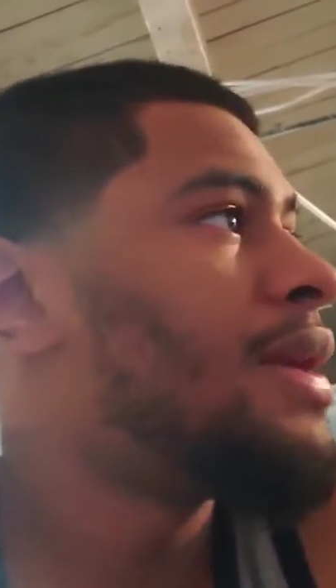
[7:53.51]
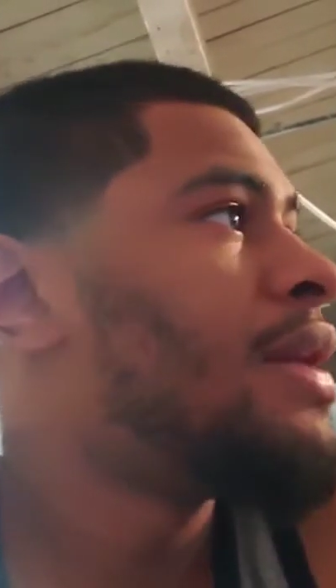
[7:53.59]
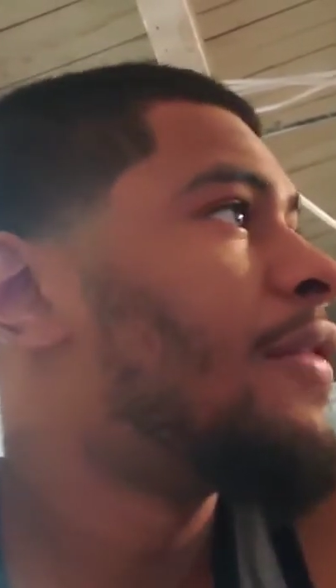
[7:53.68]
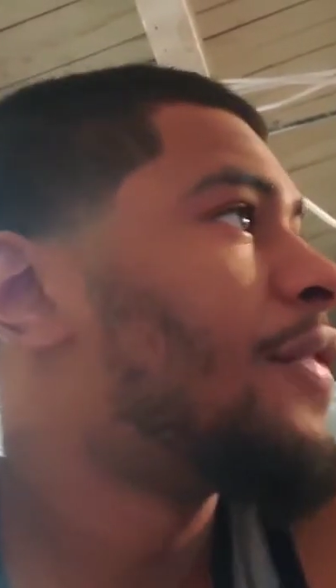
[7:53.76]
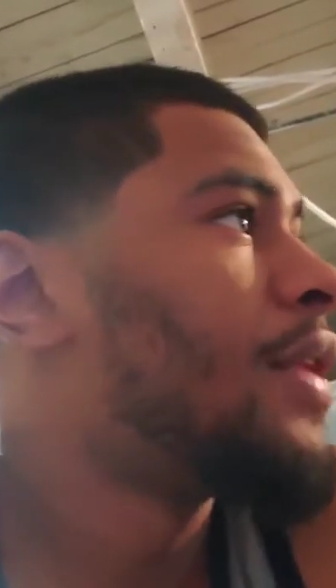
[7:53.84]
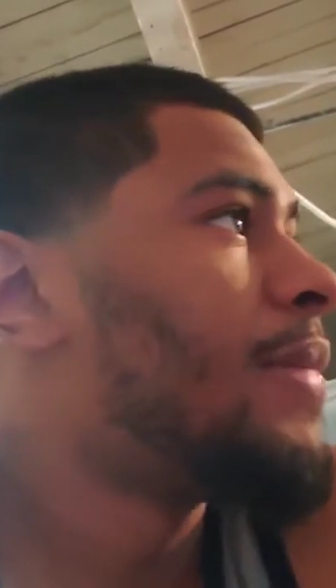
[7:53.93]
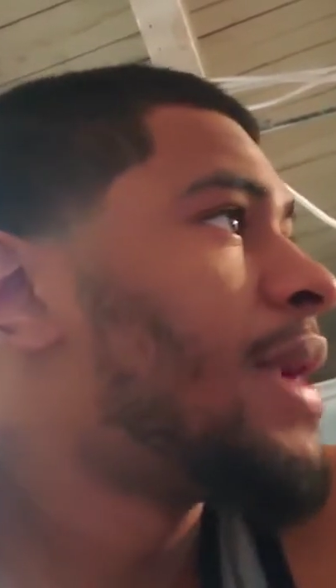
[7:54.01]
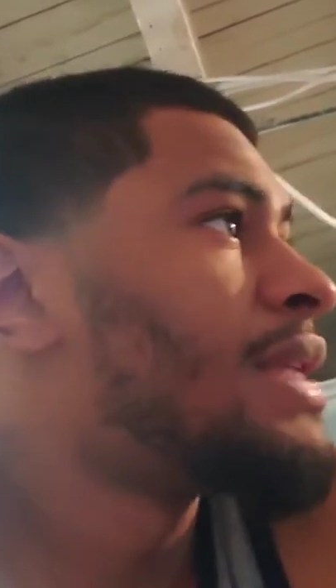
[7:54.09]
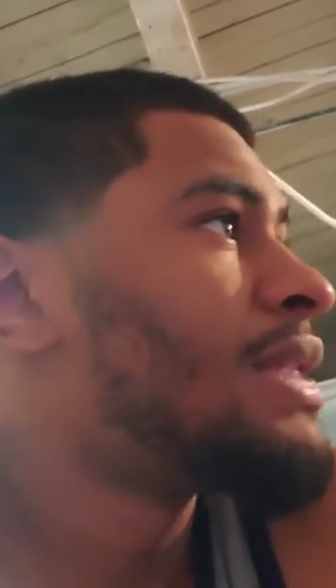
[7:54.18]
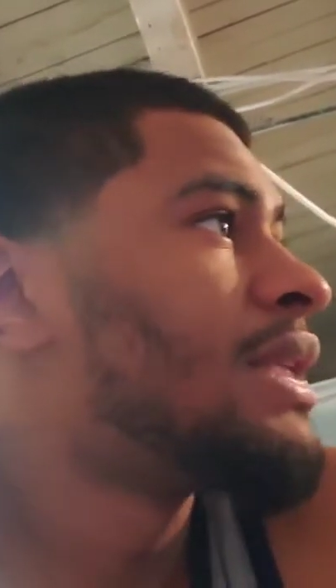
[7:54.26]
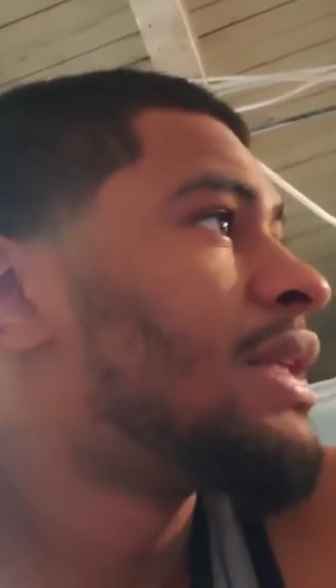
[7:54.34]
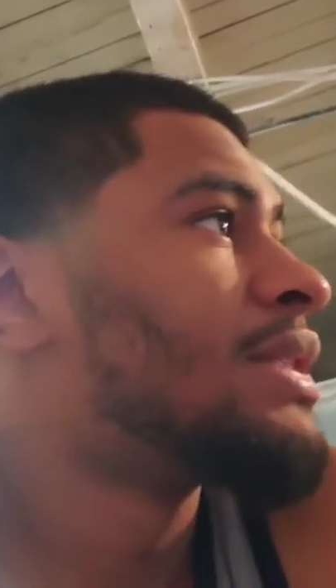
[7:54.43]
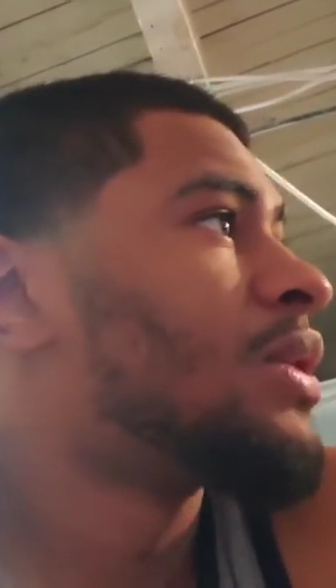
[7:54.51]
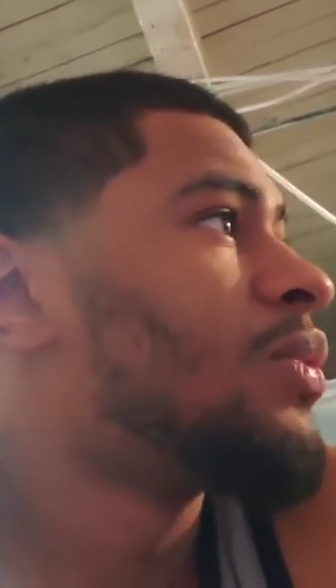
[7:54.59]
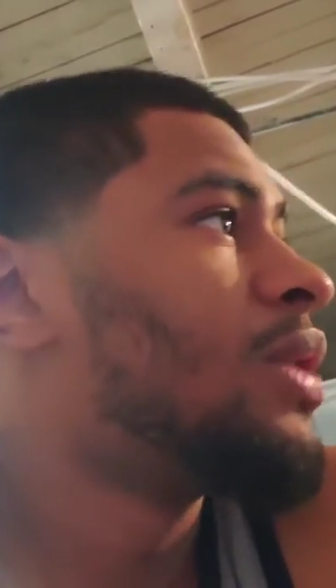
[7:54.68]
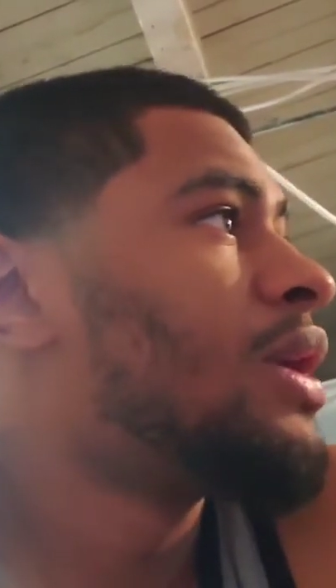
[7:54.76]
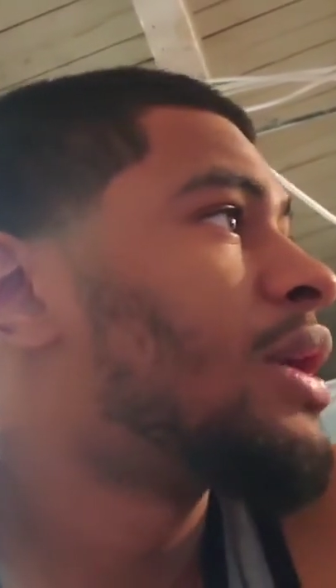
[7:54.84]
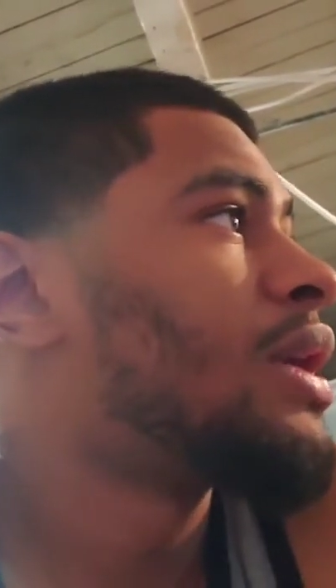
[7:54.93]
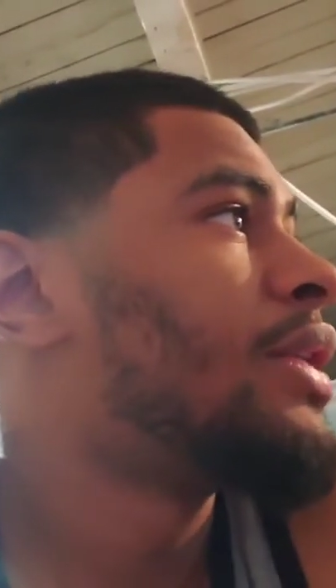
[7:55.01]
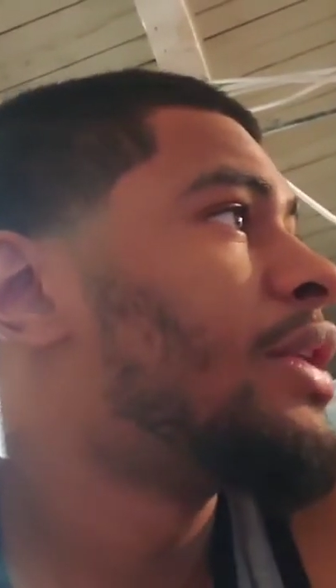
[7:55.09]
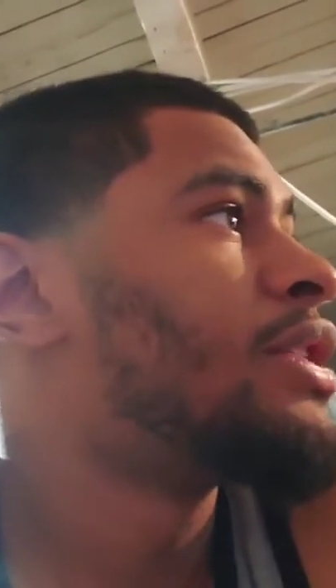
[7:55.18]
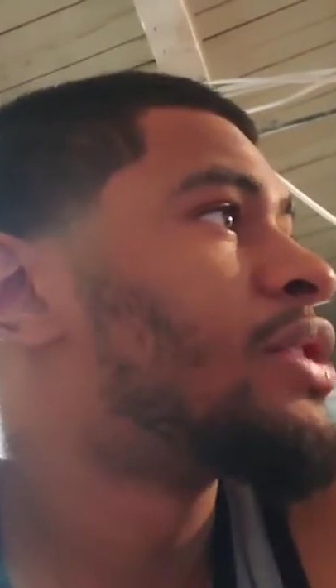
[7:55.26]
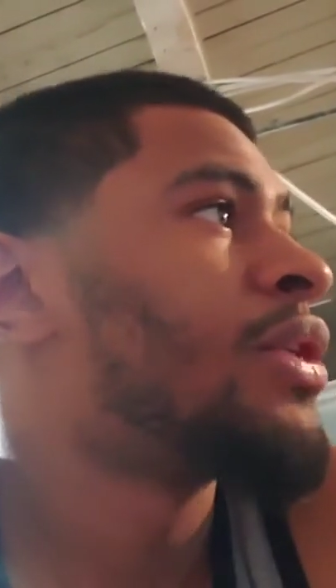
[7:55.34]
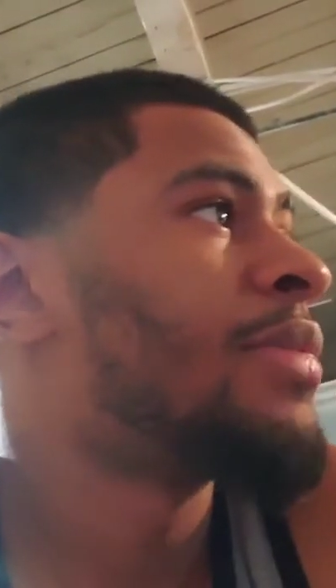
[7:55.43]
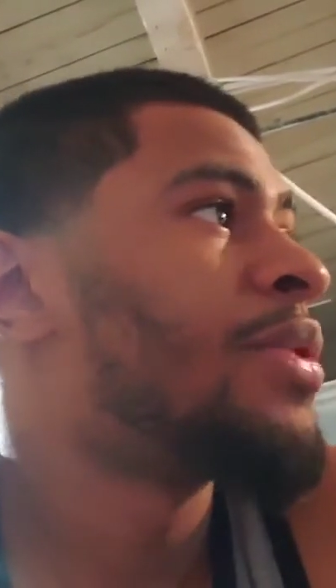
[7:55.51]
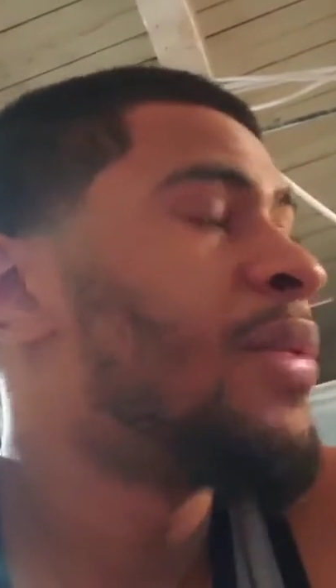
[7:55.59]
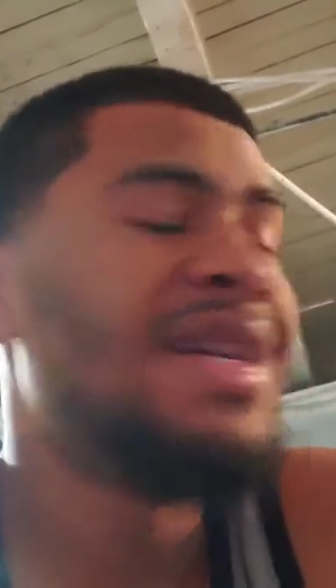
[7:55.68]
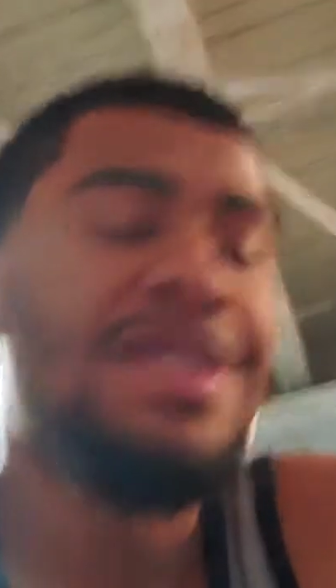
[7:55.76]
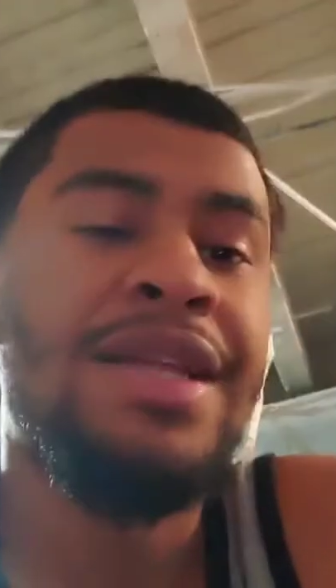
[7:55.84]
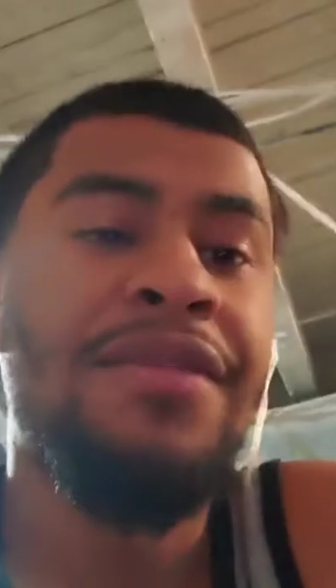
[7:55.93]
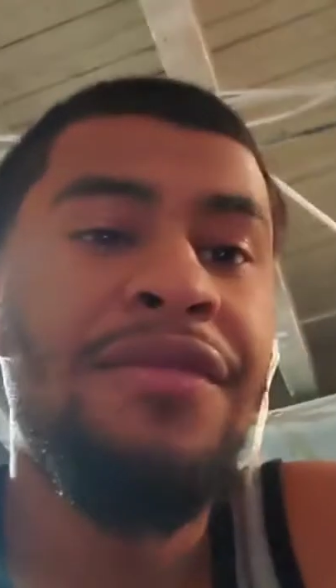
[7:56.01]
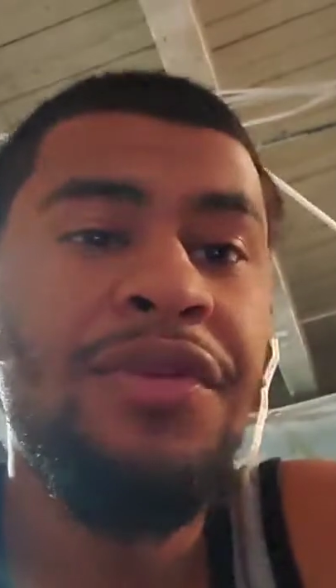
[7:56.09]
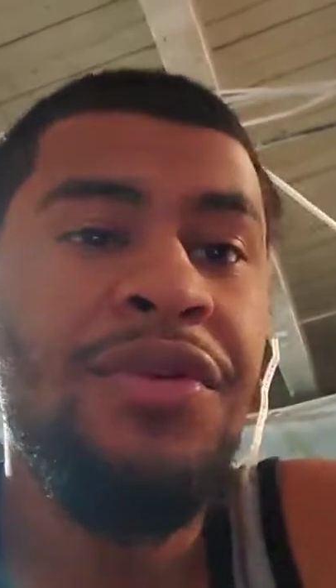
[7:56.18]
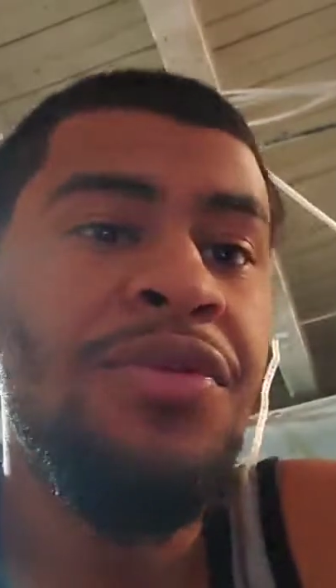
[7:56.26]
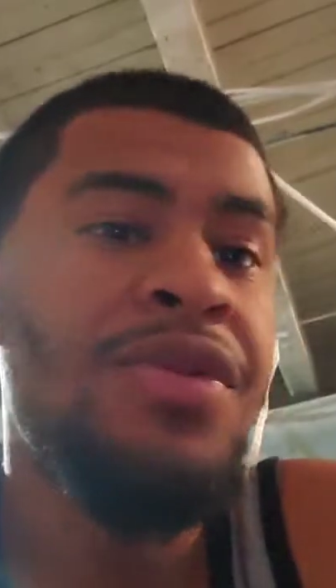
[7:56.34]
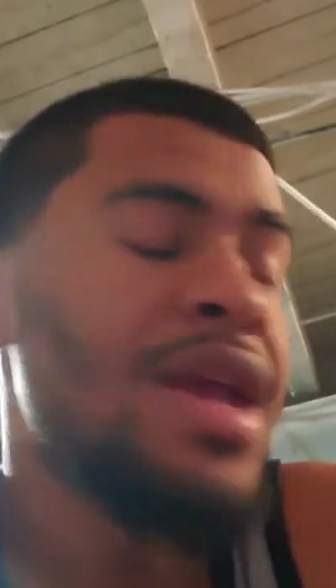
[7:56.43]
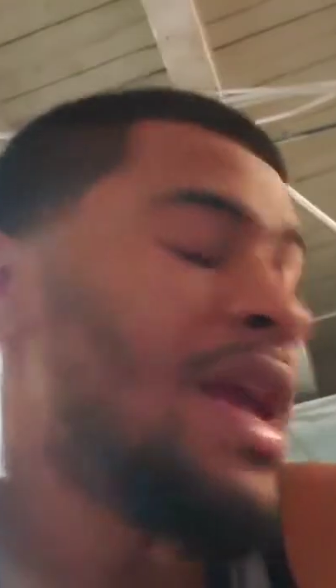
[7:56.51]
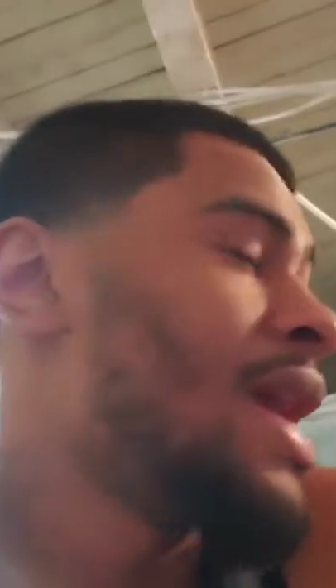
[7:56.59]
if your medicine doesn't work, you're just going to be wasting food,